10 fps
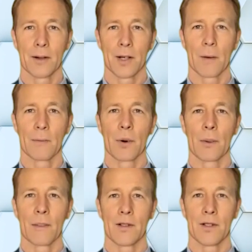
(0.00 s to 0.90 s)

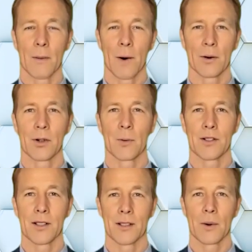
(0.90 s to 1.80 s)
example, suppose you were
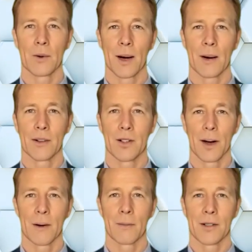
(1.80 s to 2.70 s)
sitting on the other
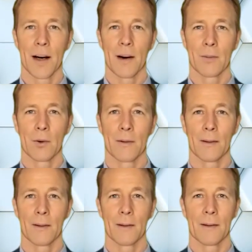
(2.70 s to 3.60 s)
side of the table.
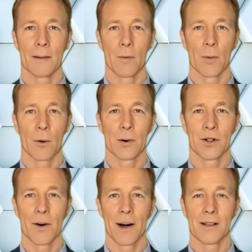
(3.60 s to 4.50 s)
What would
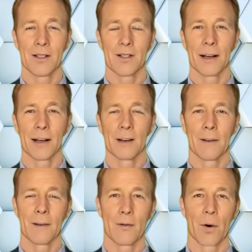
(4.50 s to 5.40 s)
you like to see?
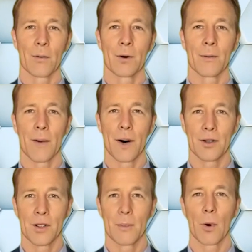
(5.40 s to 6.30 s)
What would be
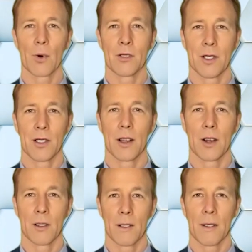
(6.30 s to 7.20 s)
most important to
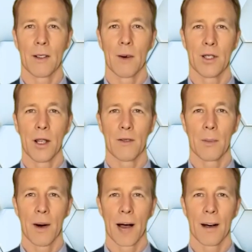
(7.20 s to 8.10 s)
you? Observe
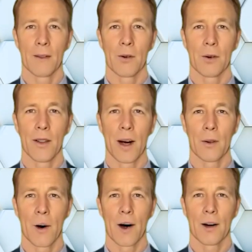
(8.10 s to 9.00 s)
the behavior of the
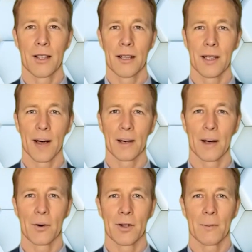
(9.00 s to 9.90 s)
other party to get
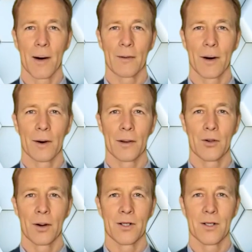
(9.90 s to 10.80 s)
clues about their
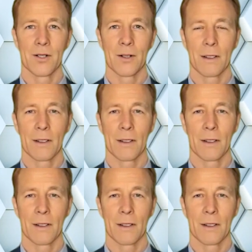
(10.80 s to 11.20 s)
interests.